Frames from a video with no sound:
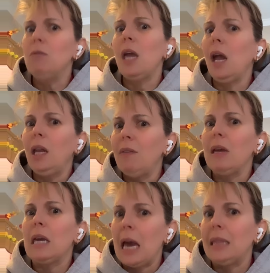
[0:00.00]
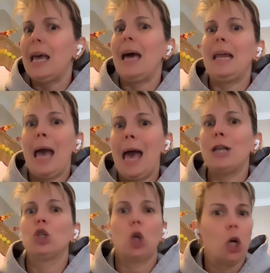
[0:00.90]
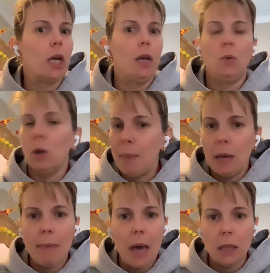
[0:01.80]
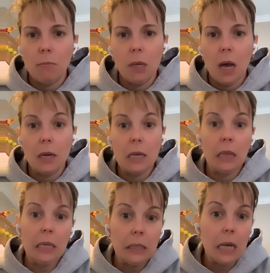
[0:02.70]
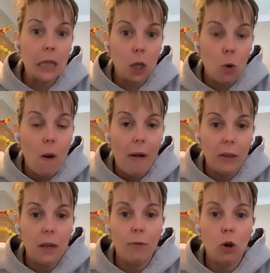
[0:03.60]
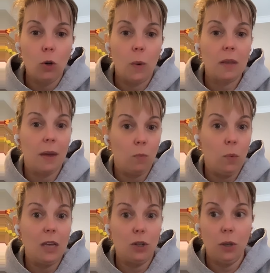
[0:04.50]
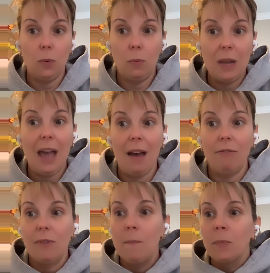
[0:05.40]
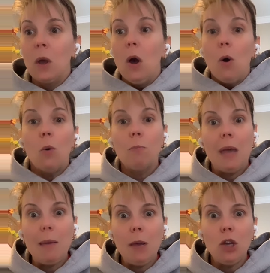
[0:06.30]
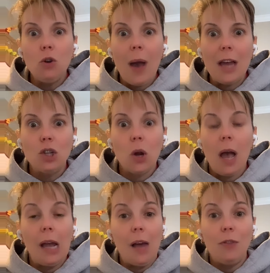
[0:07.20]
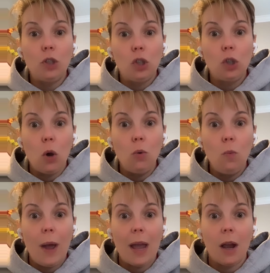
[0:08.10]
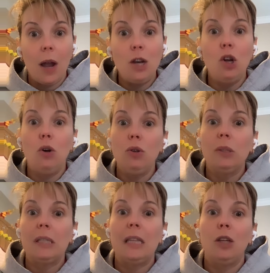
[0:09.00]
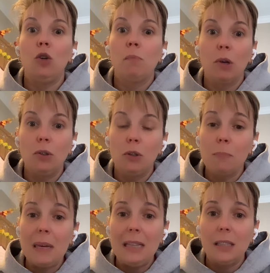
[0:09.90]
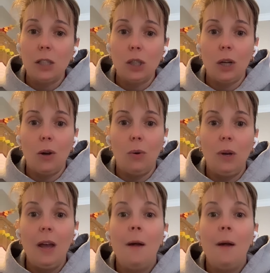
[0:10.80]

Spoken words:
can't even get that at Target or Bed Bath & Beyond, at least not the quality of cookware that we have. Or maybe you had your eye on the stoneware. I know you said that you broke your pizza stone